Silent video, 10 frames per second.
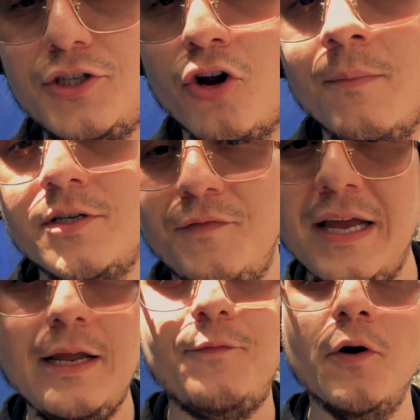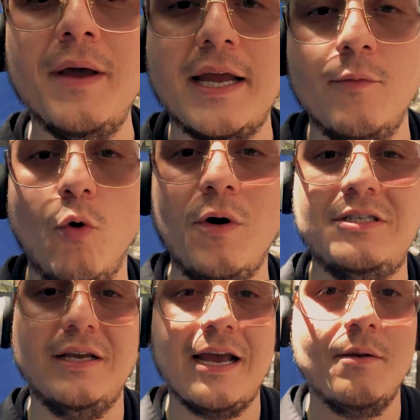the terms of indie filmmaking will
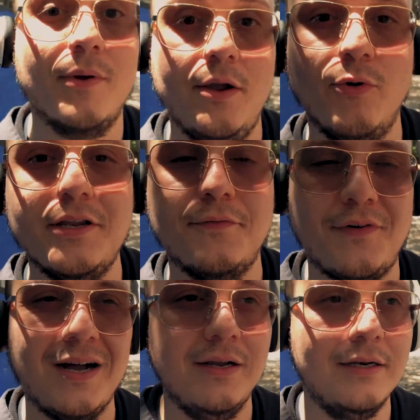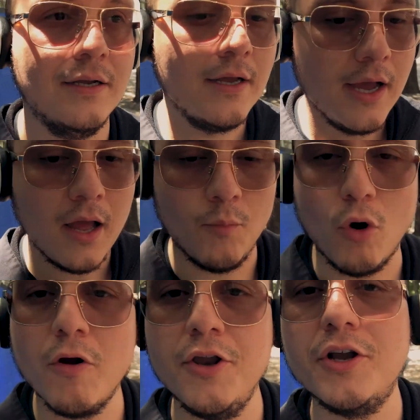once again be redefined
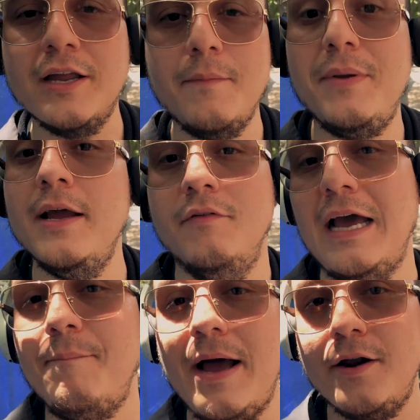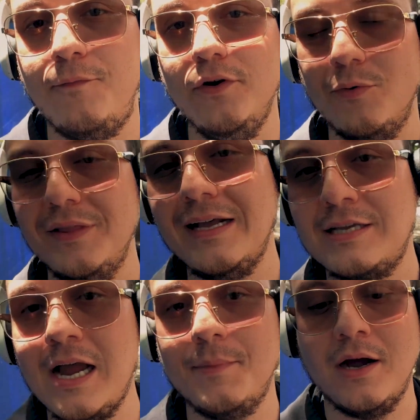where are you going to be on that battlefield when that
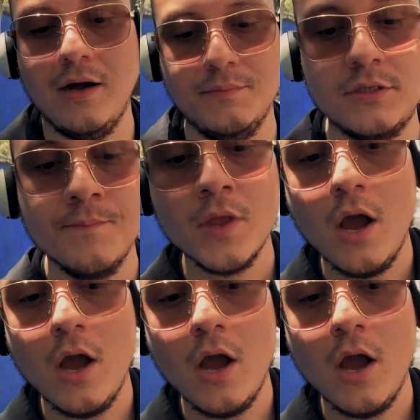time comes?